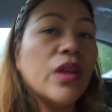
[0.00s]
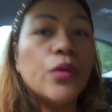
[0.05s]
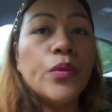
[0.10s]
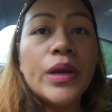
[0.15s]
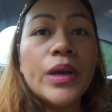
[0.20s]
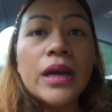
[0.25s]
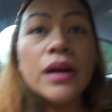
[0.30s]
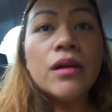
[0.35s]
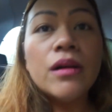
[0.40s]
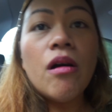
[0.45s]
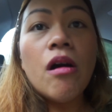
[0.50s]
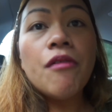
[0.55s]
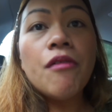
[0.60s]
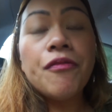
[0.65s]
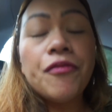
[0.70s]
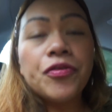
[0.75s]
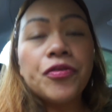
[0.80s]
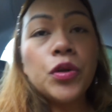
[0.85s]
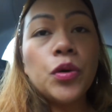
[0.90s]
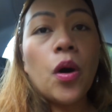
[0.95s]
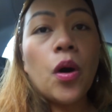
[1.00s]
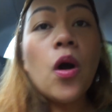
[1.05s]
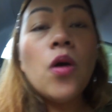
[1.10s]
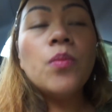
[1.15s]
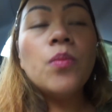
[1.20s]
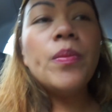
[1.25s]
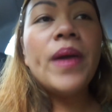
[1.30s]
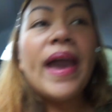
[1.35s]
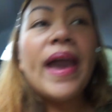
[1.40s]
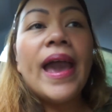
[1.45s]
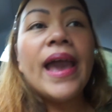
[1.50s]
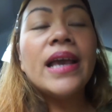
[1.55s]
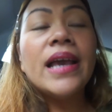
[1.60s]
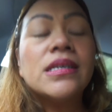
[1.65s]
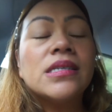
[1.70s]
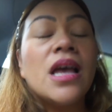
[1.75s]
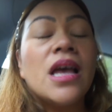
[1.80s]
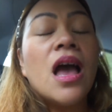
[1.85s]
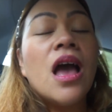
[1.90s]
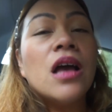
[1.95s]
We are off to home
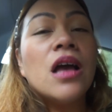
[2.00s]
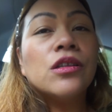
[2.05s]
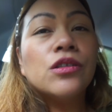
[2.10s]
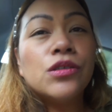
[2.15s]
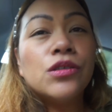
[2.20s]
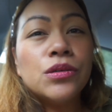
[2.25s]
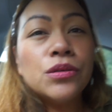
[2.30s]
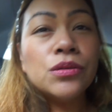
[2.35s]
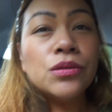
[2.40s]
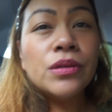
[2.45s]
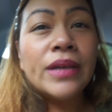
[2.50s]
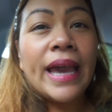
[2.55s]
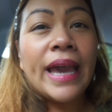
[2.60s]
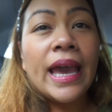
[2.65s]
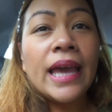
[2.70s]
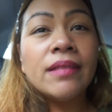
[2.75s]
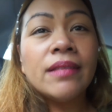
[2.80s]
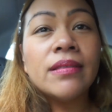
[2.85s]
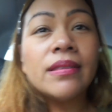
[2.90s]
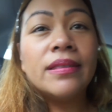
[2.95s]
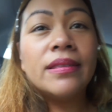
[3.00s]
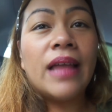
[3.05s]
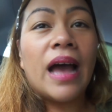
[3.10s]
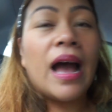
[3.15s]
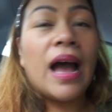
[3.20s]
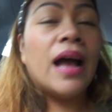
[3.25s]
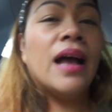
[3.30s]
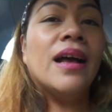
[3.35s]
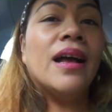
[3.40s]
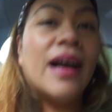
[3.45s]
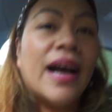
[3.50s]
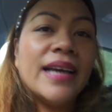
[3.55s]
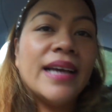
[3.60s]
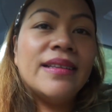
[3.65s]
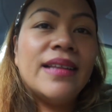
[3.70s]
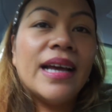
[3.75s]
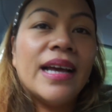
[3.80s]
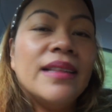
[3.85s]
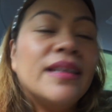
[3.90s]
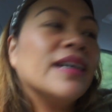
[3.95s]
base to get the... Ay,
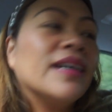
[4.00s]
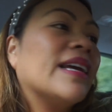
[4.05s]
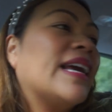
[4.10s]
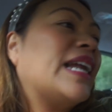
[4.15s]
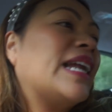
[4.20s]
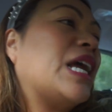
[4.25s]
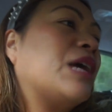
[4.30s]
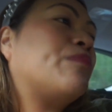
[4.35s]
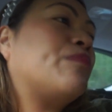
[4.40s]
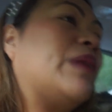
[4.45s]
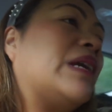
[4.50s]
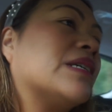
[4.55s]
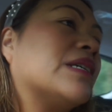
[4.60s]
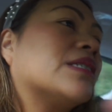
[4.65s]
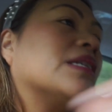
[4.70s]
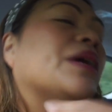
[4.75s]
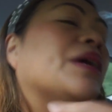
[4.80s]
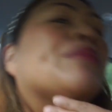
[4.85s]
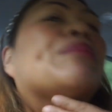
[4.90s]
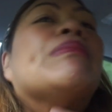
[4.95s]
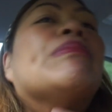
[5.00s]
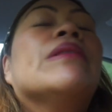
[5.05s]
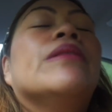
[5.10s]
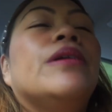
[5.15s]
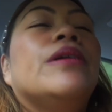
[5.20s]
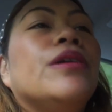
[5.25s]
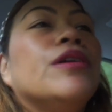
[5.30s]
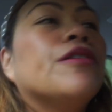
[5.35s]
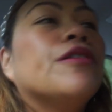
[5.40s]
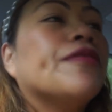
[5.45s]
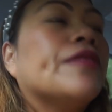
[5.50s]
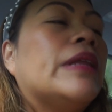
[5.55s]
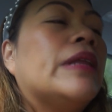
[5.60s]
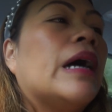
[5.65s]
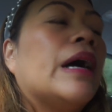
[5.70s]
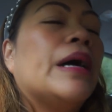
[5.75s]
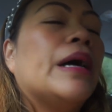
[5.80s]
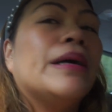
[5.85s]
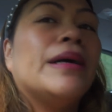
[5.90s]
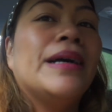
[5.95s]
Dad, can I please turn off
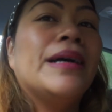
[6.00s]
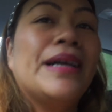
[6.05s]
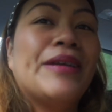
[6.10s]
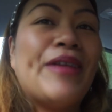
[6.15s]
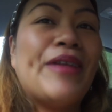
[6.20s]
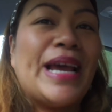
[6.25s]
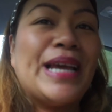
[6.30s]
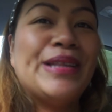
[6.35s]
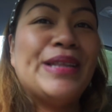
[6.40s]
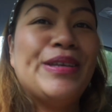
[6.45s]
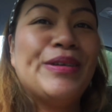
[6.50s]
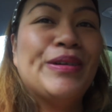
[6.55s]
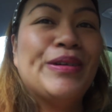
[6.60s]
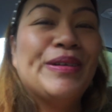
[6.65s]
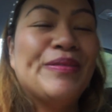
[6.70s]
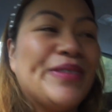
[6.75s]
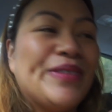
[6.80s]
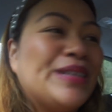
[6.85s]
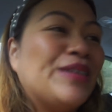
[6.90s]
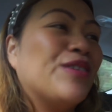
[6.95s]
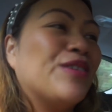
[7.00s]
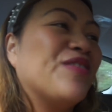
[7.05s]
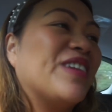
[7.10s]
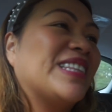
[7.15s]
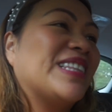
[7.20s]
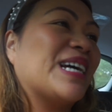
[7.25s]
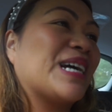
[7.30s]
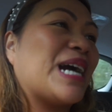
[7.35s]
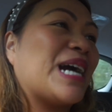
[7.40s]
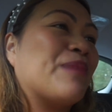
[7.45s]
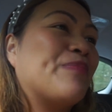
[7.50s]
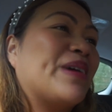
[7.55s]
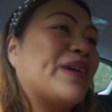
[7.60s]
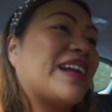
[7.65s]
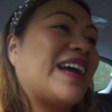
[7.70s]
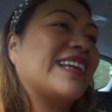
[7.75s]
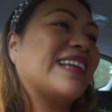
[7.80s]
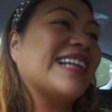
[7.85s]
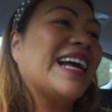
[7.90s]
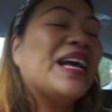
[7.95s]
the radio? We don't want a
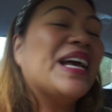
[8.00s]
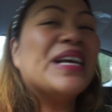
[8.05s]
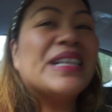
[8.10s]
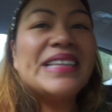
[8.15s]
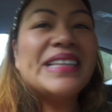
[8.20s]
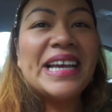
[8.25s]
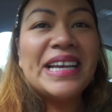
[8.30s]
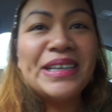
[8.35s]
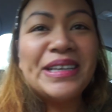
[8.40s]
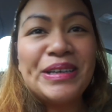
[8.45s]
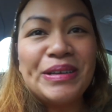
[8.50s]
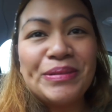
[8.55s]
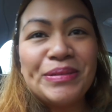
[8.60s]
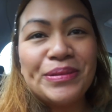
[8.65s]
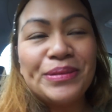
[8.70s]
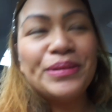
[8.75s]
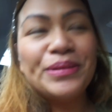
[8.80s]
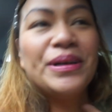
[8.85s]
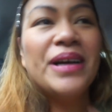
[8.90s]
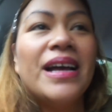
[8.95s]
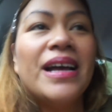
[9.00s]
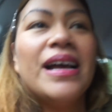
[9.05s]
copyright. Thank you.